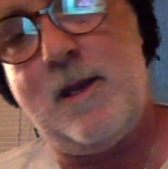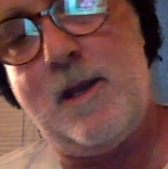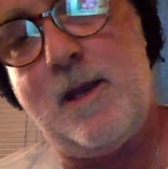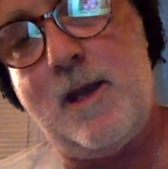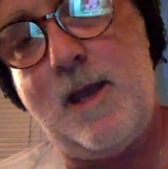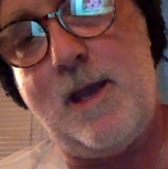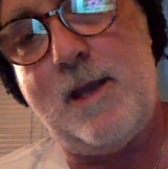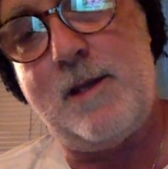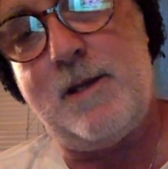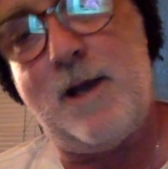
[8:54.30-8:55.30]

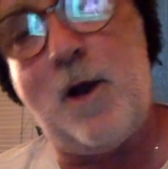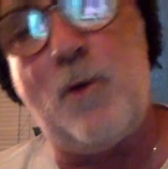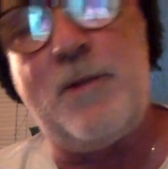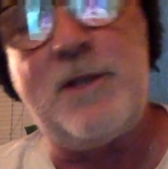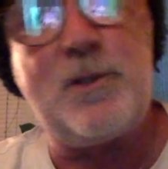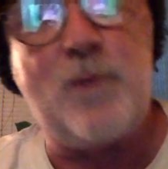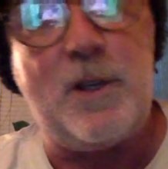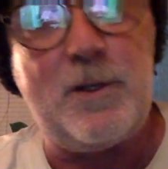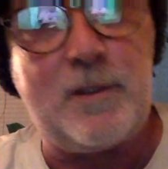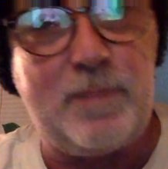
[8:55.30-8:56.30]
And oh, this is where
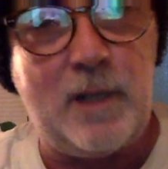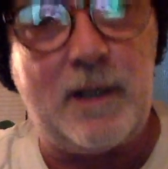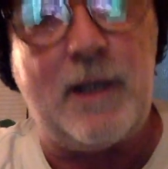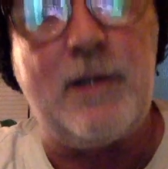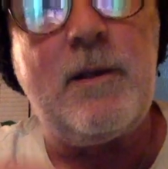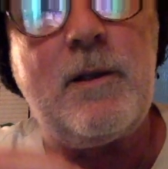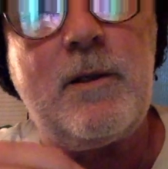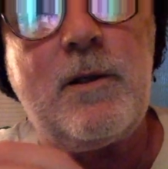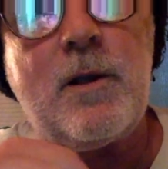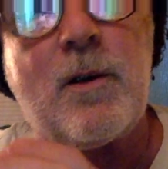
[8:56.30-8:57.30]
you can plug in
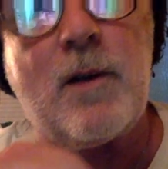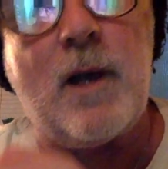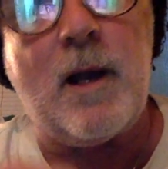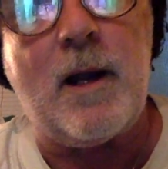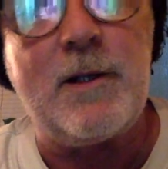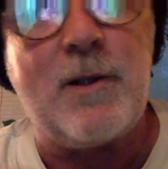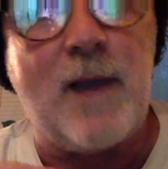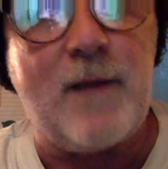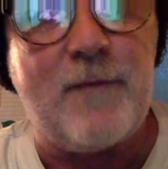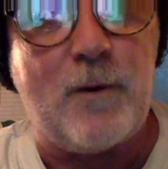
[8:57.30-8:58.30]
your
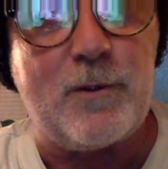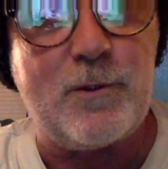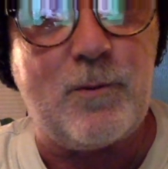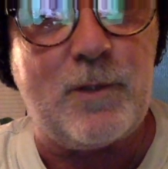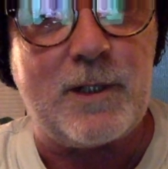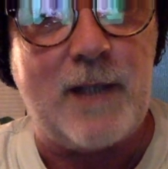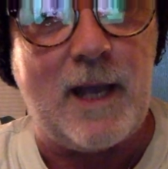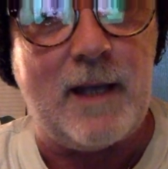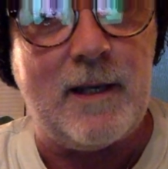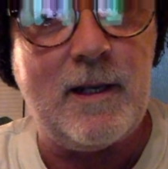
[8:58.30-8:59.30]
headphones, which
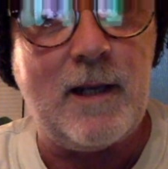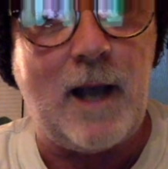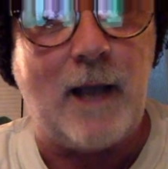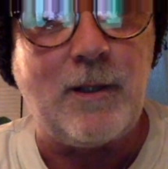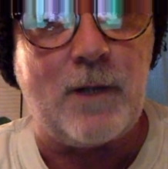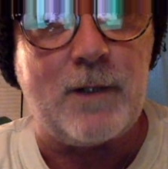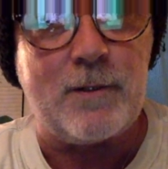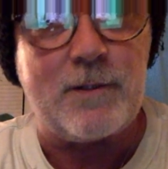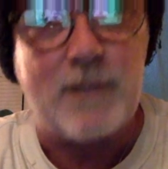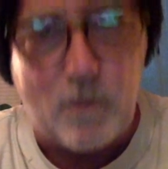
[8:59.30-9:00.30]
again, I don't
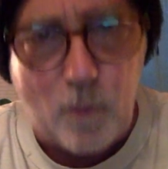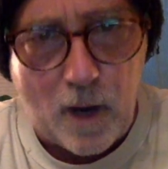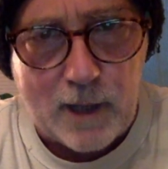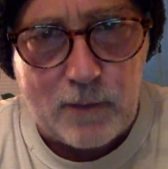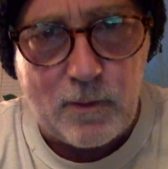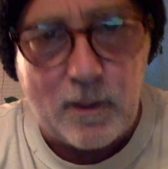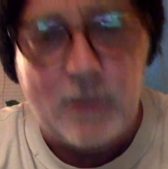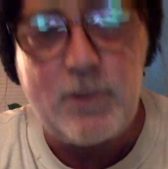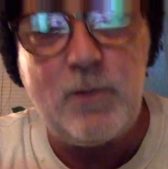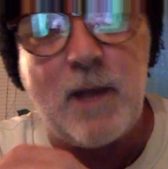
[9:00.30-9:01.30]
understand why you would want
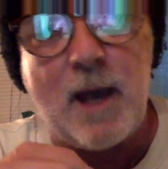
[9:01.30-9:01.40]
to do that,